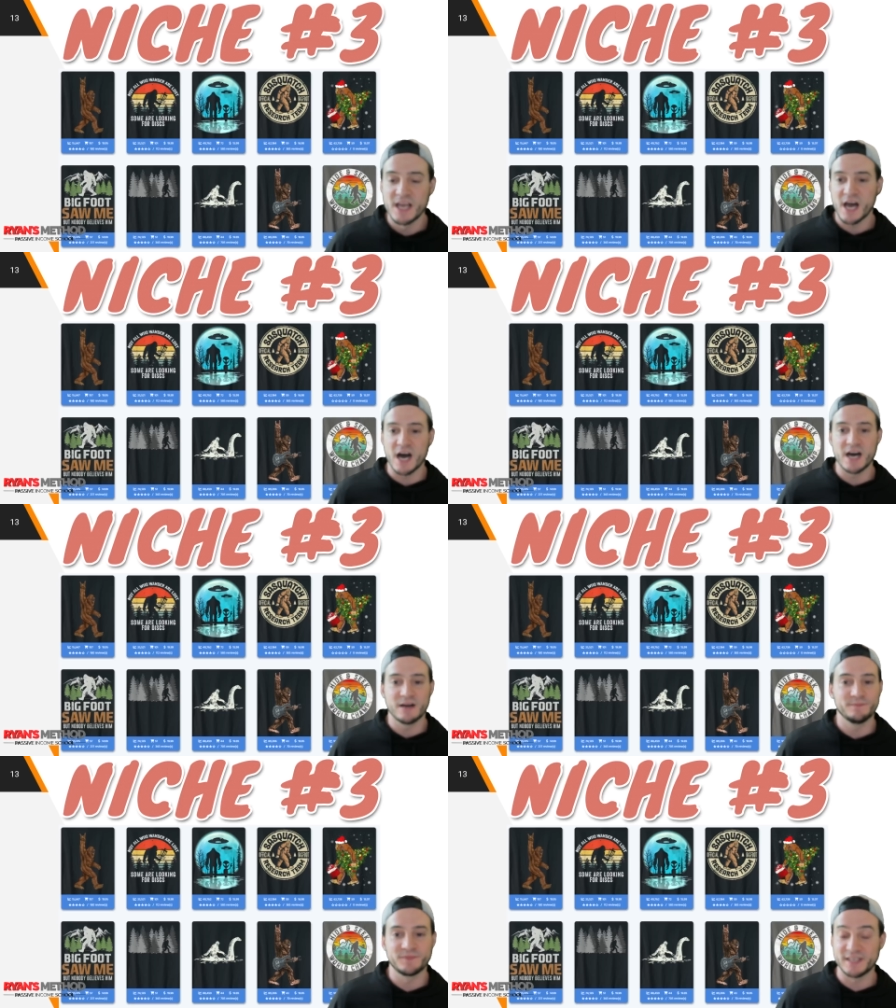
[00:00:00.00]

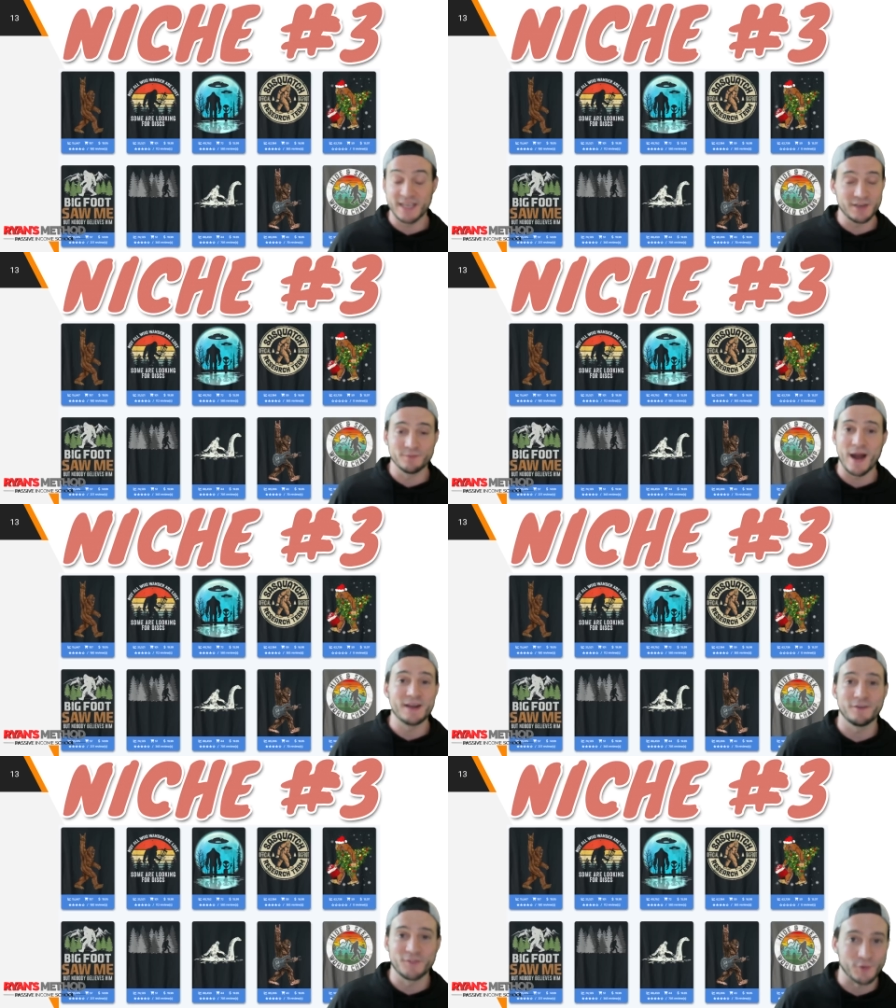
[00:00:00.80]
um, to get your
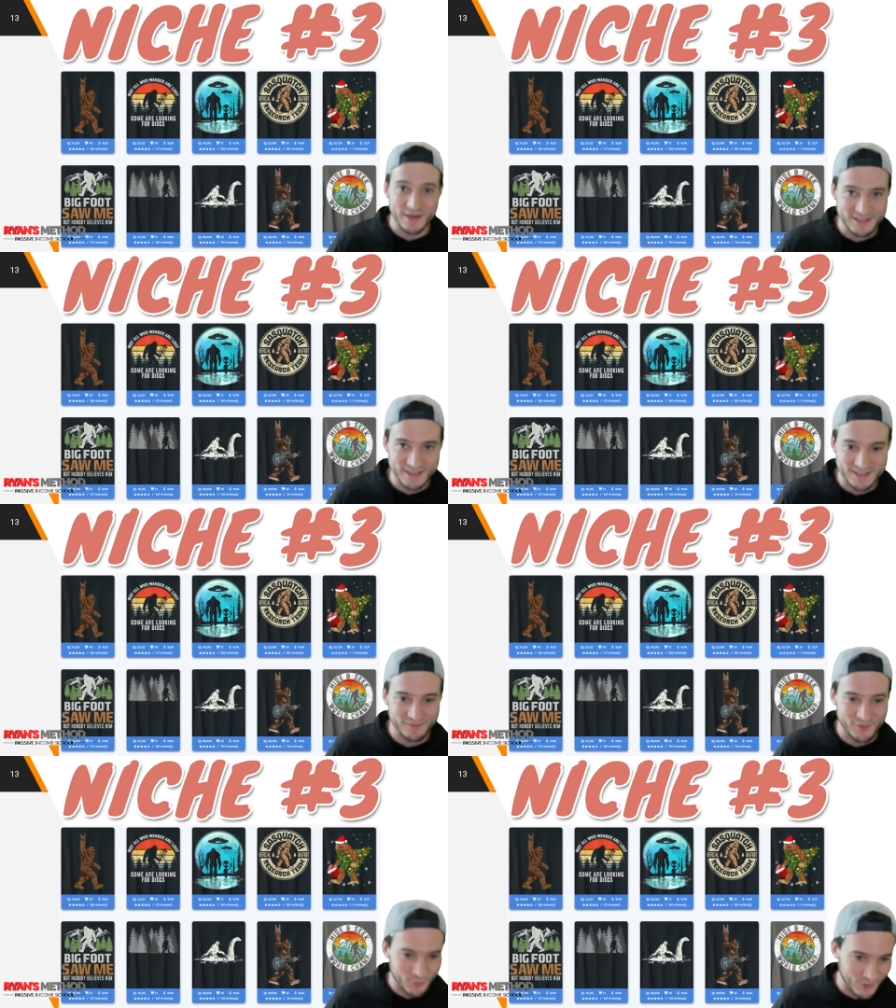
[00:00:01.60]
mind off the craziness
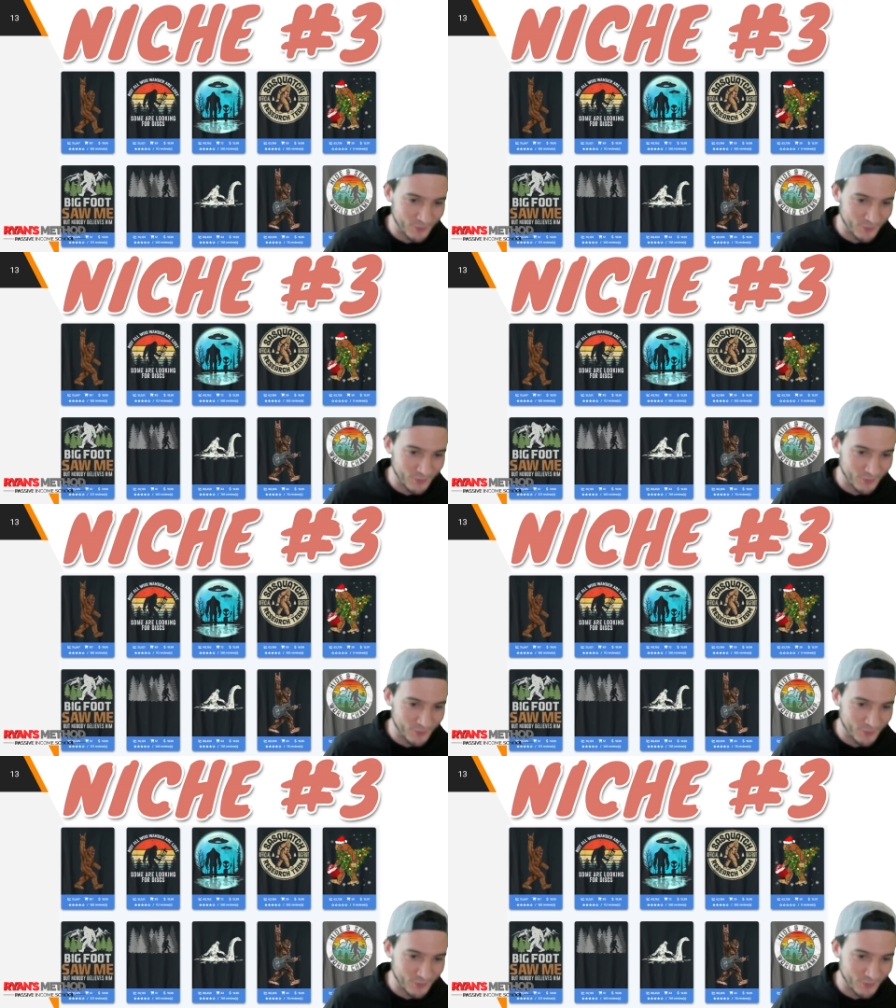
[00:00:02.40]
of the real